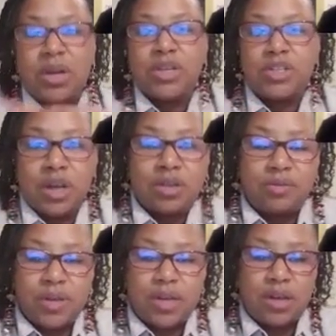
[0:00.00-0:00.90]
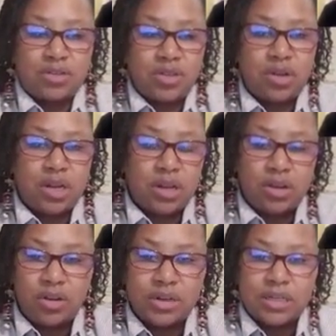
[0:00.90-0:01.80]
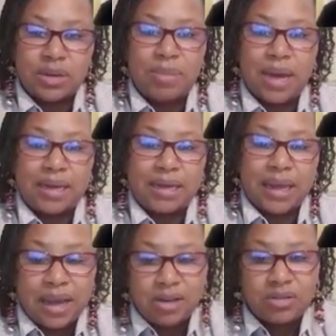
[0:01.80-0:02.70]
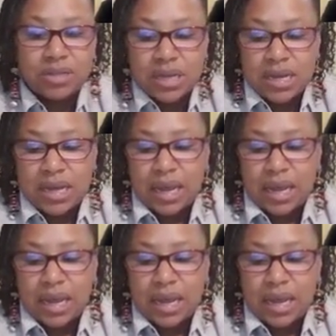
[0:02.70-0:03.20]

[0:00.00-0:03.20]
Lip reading: Share the video so it can encourage somebody else.